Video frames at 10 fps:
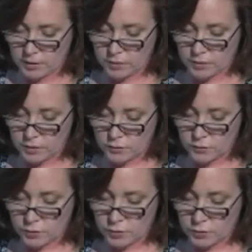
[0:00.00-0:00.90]
The
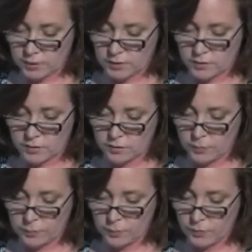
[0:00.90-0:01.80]
Sloanes enjoyed
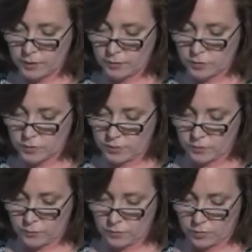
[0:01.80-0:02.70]
considerable wealth
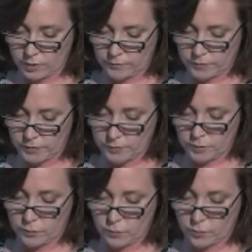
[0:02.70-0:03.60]
during the war,
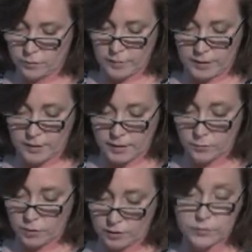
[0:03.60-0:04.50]
but the war made
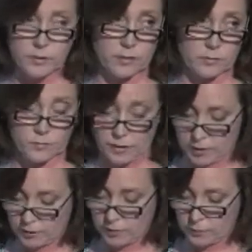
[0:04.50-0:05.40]
them wealthier
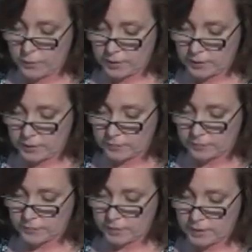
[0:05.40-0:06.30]
beyond their
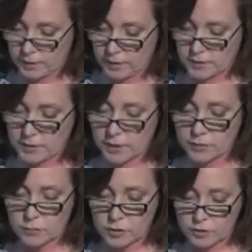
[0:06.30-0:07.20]
reckoning. Instead
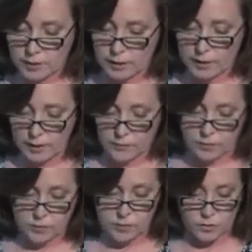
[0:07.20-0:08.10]
of retreating,
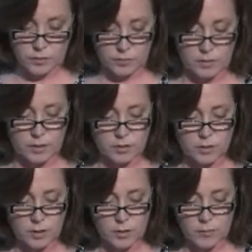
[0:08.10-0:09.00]
however, to the
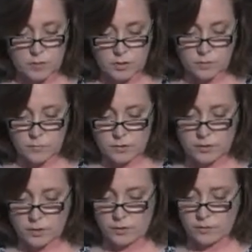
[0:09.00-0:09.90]
Hermitage, Mister and
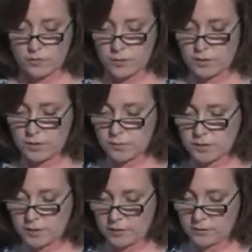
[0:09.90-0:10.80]
Miz Sloane devoted
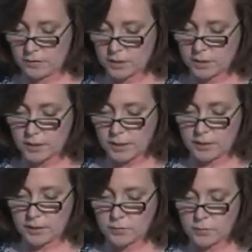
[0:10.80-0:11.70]
themselves to
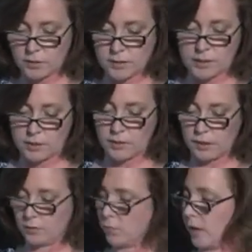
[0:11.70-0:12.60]
aiding the
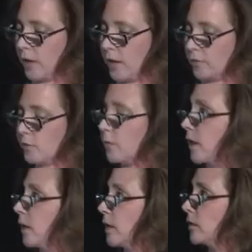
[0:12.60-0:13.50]
military in whatever
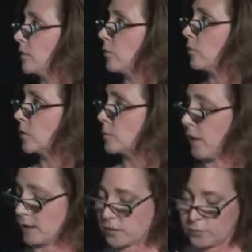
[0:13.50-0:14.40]
way was
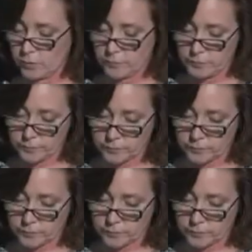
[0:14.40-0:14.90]
possible.